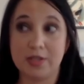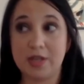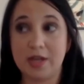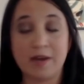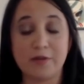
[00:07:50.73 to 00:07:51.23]

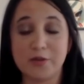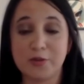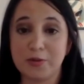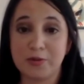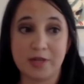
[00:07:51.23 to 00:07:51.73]
I have two
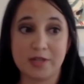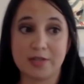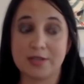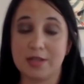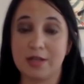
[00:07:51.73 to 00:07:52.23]
little
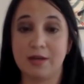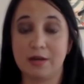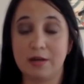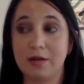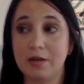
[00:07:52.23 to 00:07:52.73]
kids
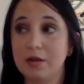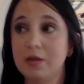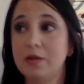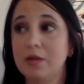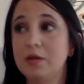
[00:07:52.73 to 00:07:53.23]
and
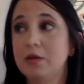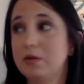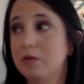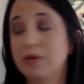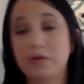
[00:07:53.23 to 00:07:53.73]

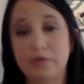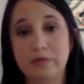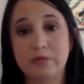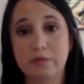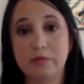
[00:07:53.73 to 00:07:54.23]

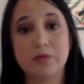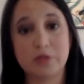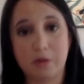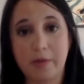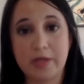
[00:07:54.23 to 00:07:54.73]
we're
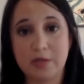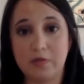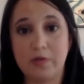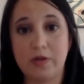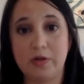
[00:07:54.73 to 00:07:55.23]
losing our minds
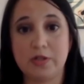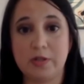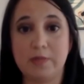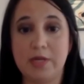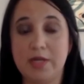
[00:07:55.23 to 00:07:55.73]
over here
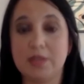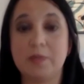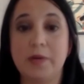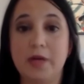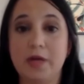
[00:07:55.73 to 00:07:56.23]
some days,
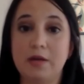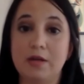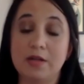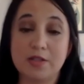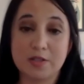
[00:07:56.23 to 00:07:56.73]
but
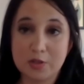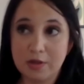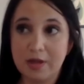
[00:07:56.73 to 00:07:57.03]
it's